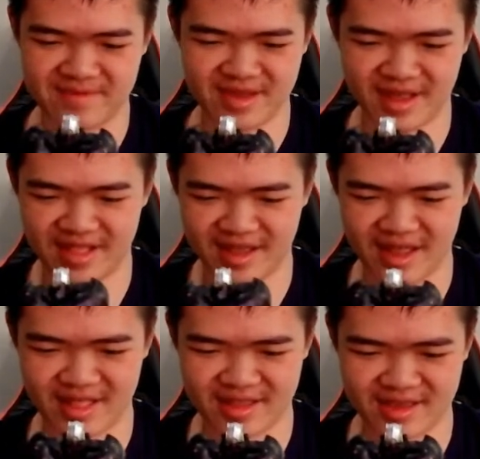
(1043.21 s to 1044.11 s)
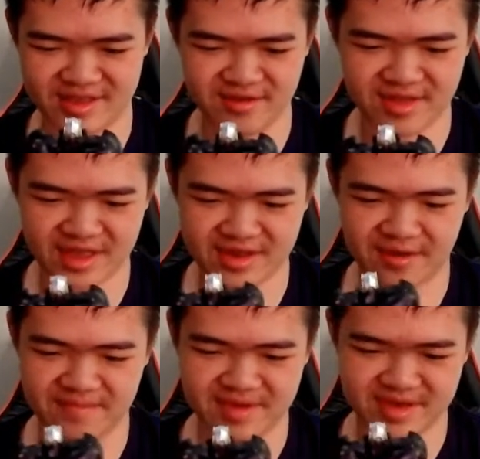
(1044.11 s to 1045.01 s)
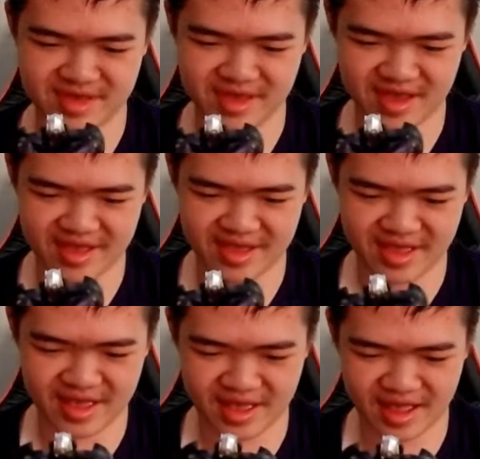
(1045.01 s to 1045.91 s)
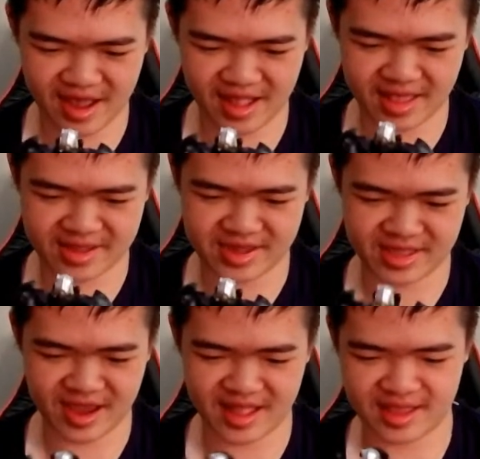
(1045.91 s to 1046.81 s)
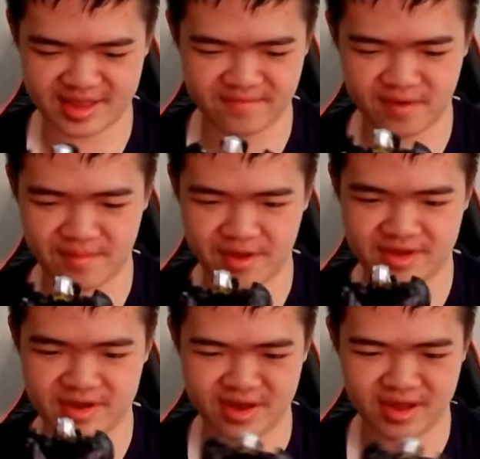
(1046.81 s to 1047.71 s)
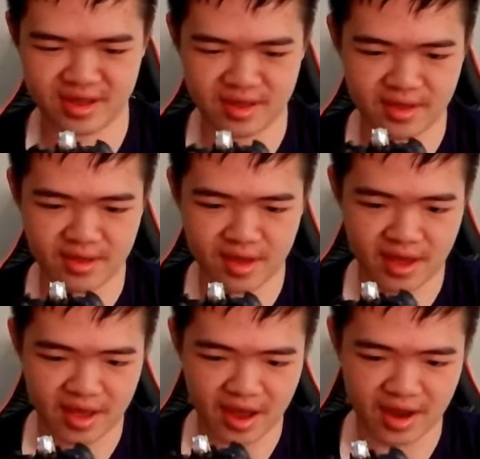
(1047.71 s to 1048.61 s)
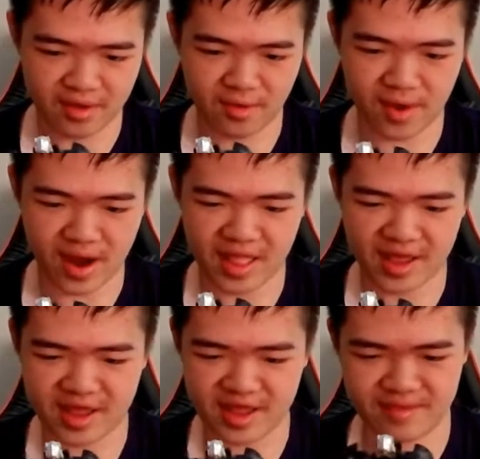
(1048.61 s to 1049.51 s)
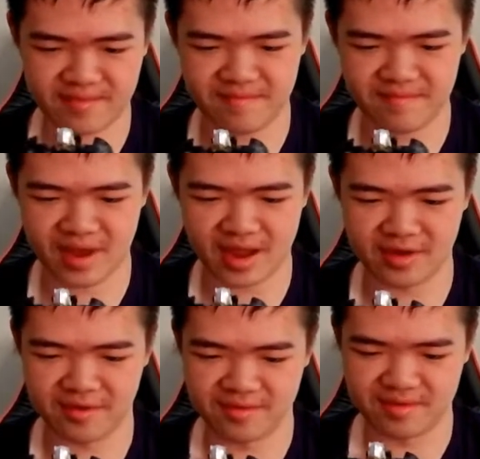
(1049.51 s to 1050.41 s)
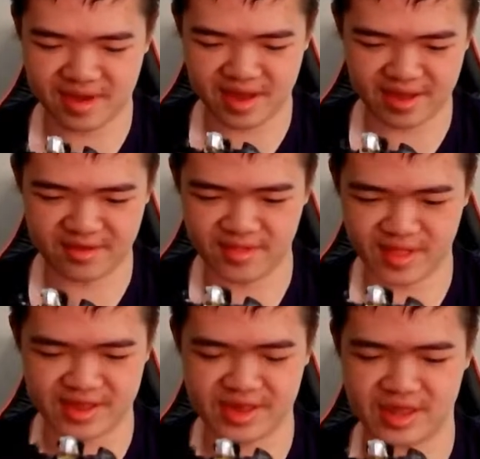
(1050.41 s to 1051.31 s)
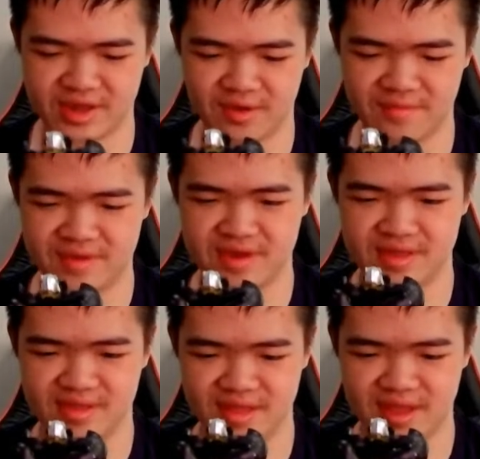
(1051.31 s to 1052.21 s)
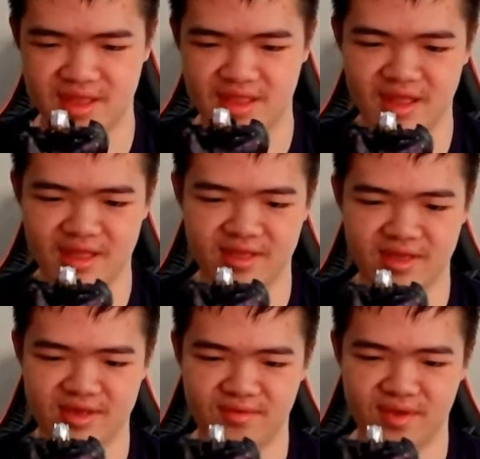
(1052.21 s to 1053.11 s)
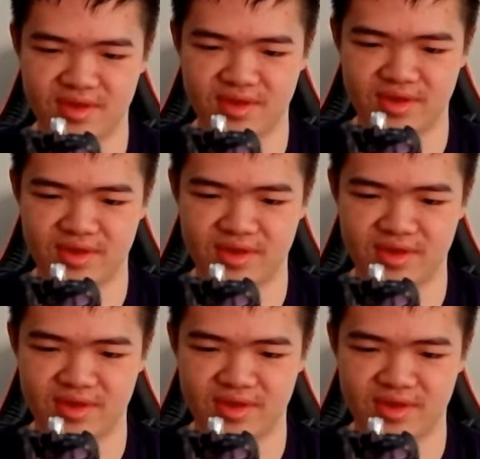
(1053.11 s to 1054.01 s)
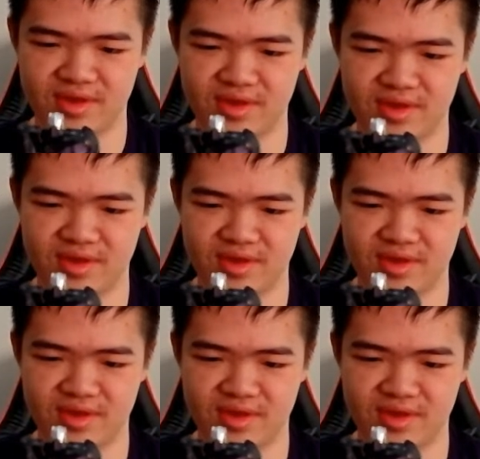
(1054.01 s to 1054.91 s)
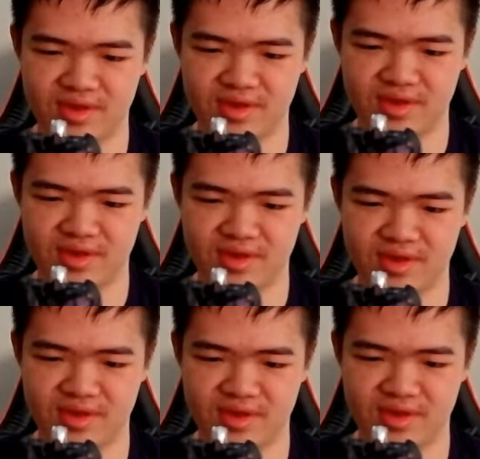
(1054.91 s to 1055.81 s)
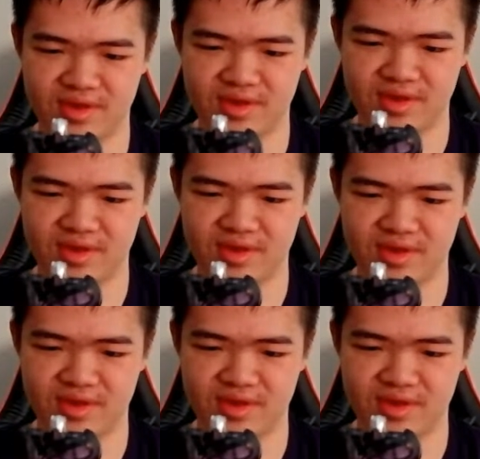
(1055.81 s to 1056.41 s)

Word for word: I like I like this dude's head sculpt. I likes it. I likes it very much. I don't know why I like it, but I do. I do like his head sculpt. That that his new head sculpt looks good. Woo, okay.